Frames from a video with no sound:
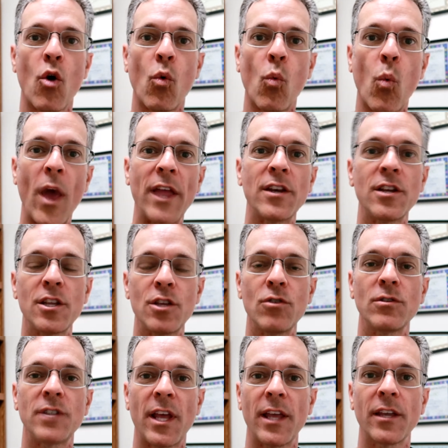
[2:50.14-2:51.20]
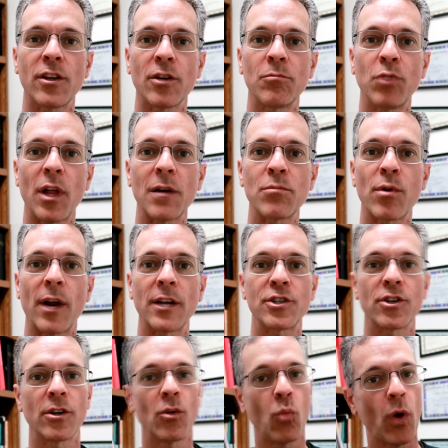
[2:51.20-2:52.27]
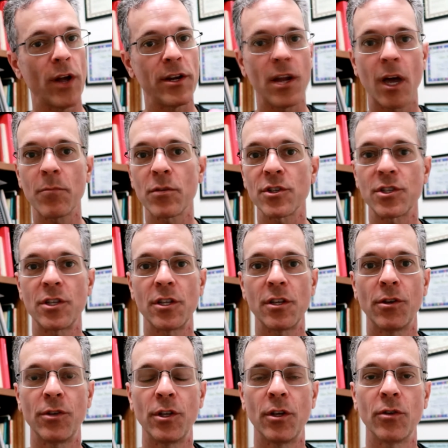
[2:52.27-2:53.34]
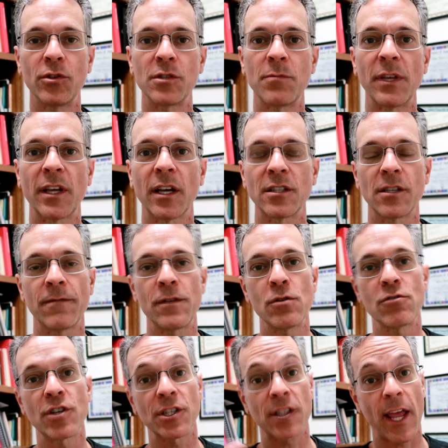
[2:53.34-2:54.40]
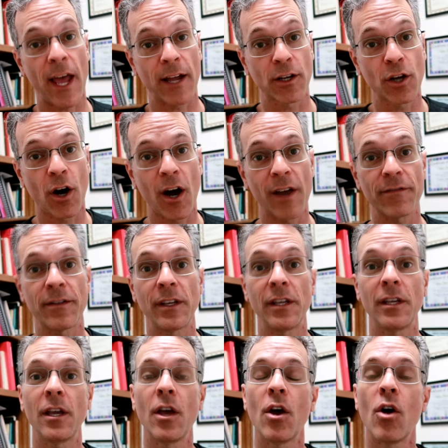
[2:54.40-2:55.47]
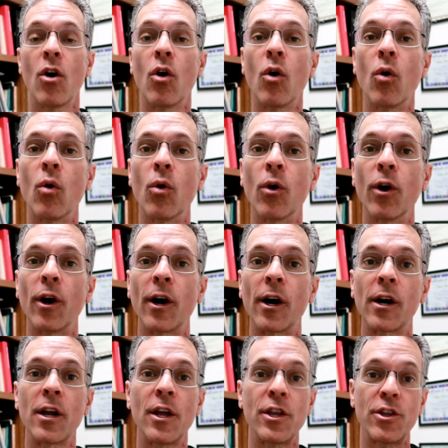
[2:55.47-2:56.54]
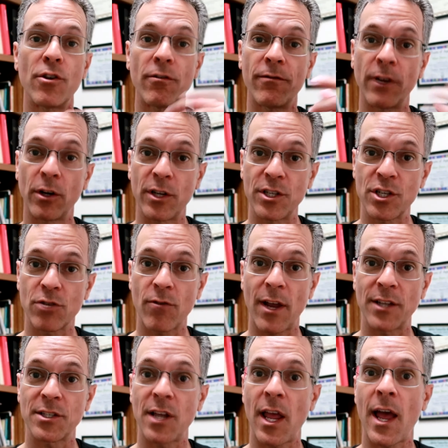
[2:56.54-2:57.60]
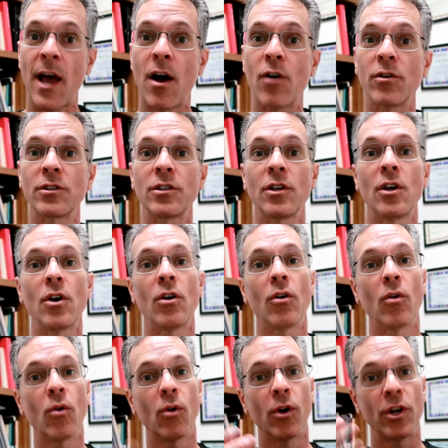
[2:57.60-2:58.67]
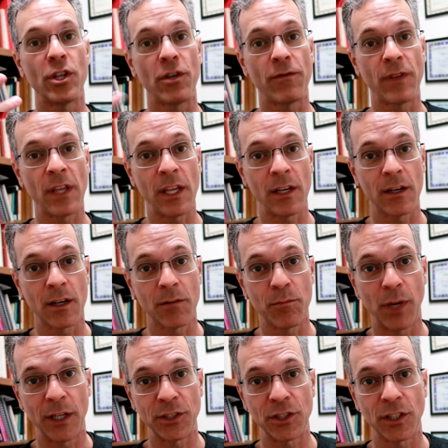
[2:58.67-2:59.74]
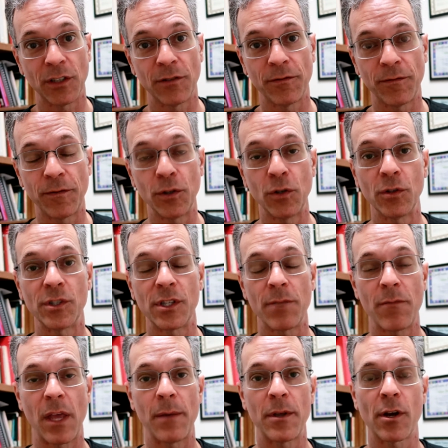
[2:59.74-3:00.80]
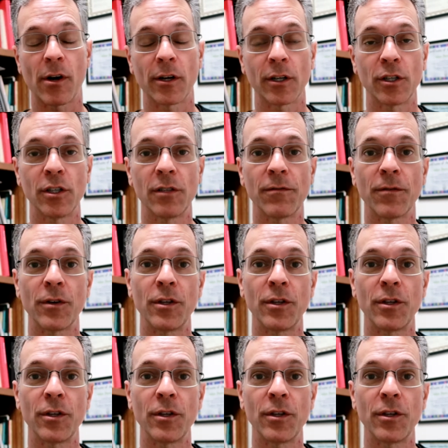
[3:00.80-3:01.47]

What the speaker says: when do you take your blood pressure and what numbers do you use? Because if you just had coffee, or you're very stressed out, or you've eaten a bunch of foods that maybe aren't good for